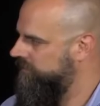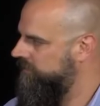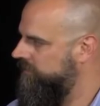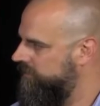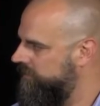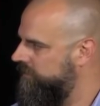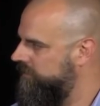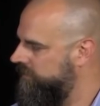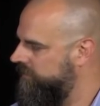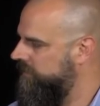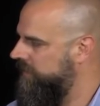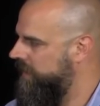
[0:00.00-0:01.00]

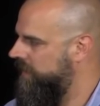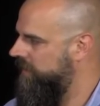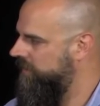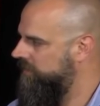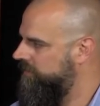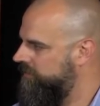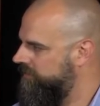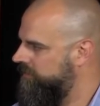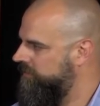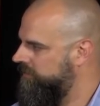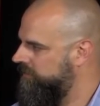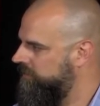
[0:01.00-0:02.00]

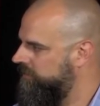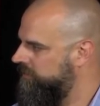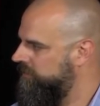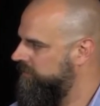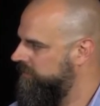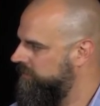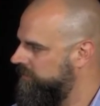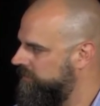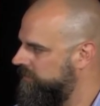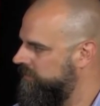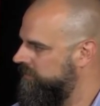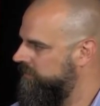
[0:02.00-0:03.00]

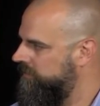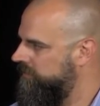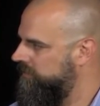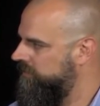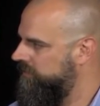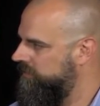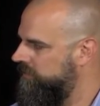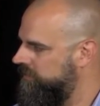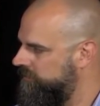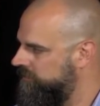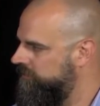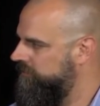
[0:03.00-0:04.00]

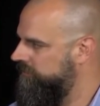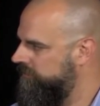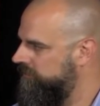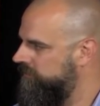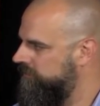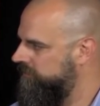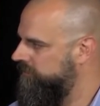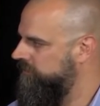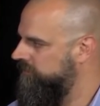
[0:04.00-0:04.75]
[no speech]